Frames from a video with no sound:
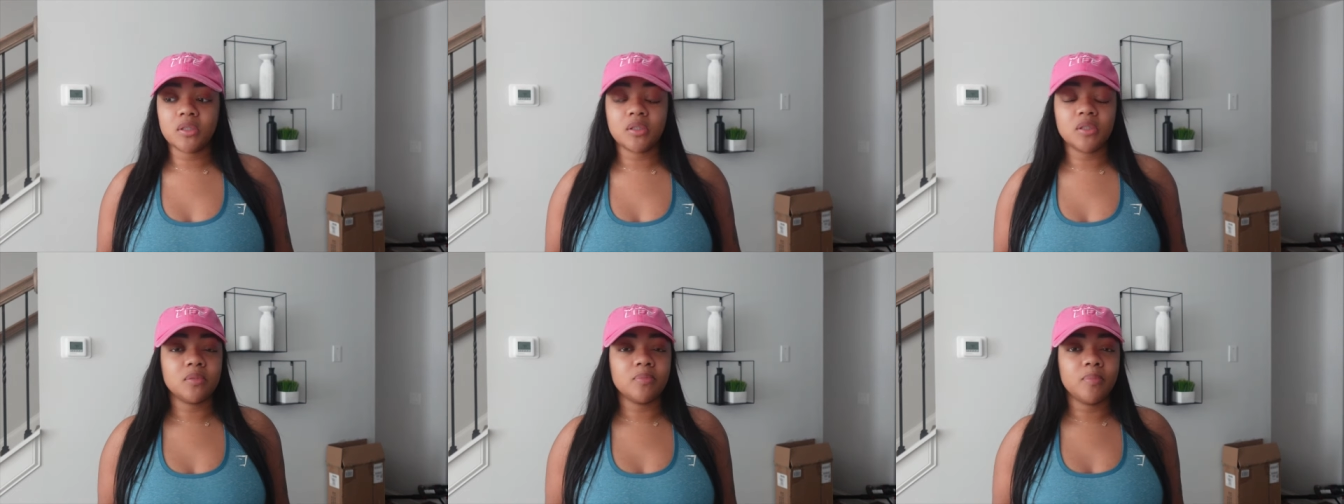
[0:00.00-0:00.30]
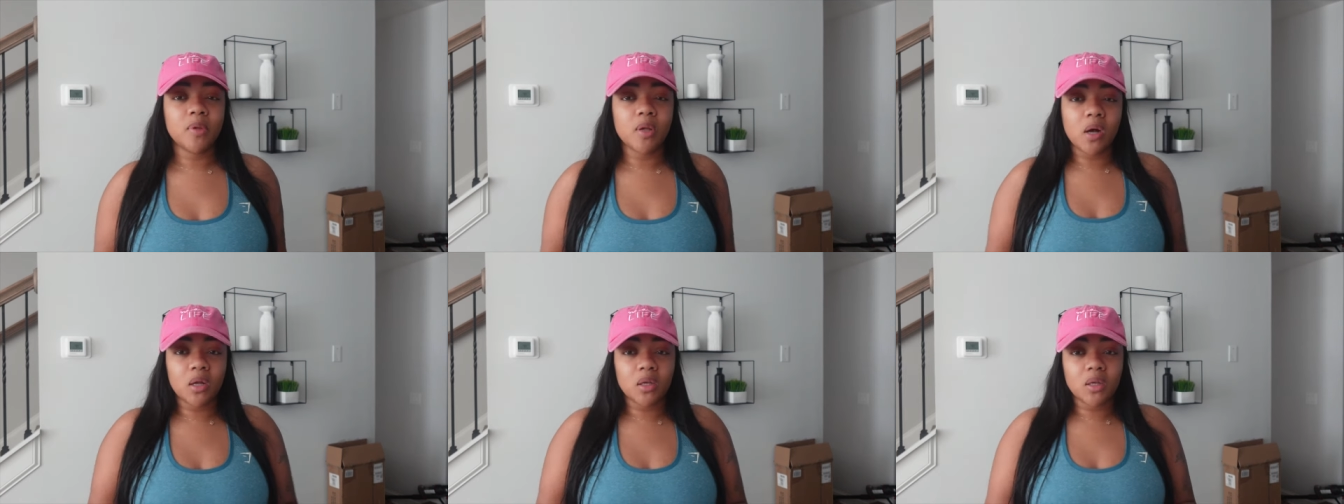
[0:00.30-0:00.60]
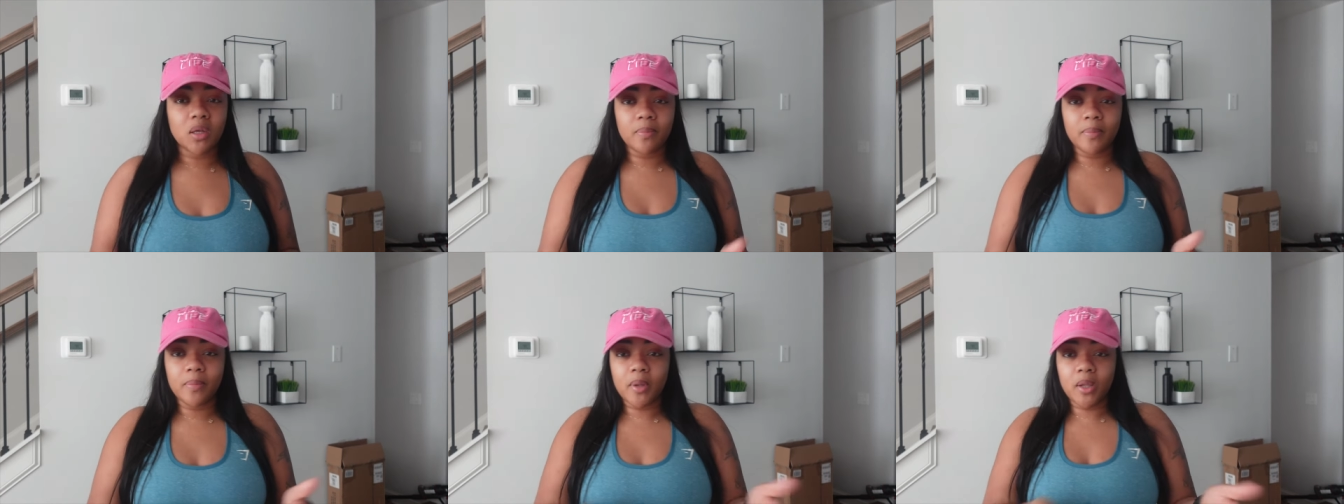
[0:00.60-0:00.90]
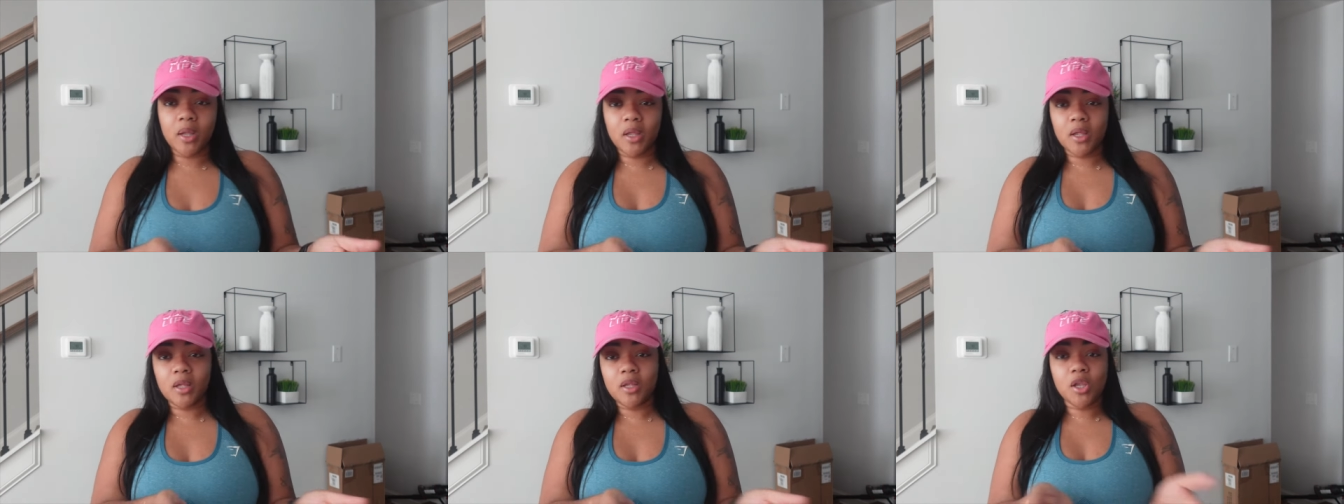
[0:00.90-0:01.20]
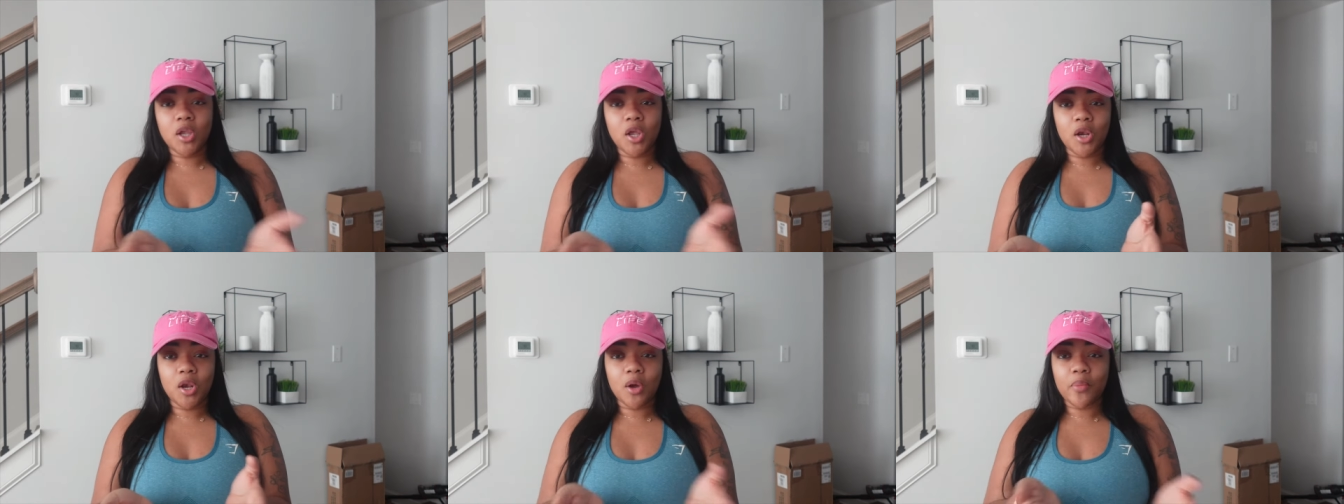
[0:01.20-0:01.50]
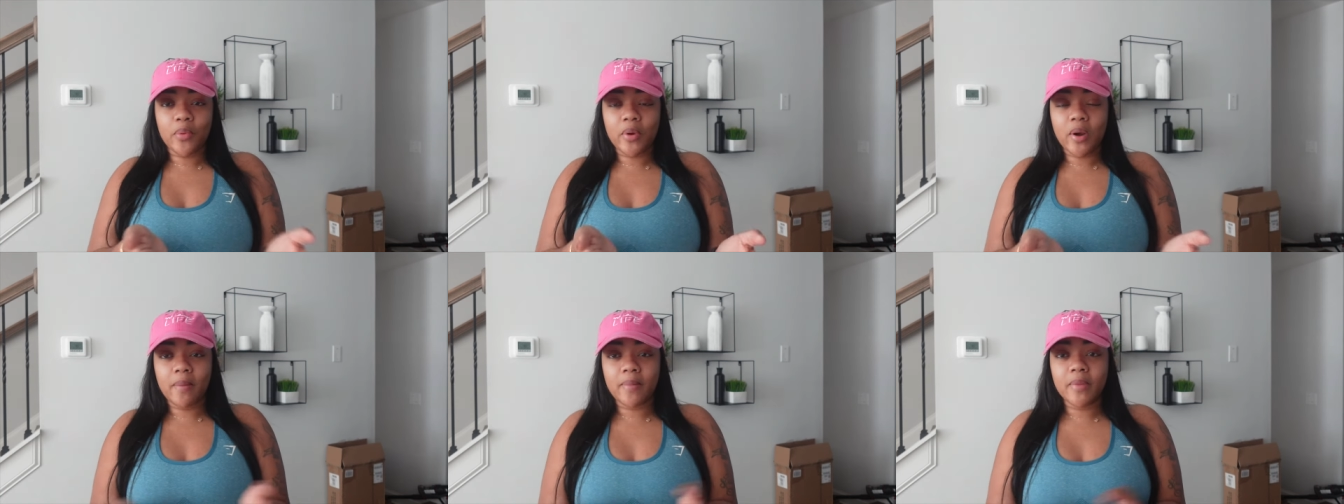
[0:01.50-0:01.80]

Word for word: just be all up getting out at what i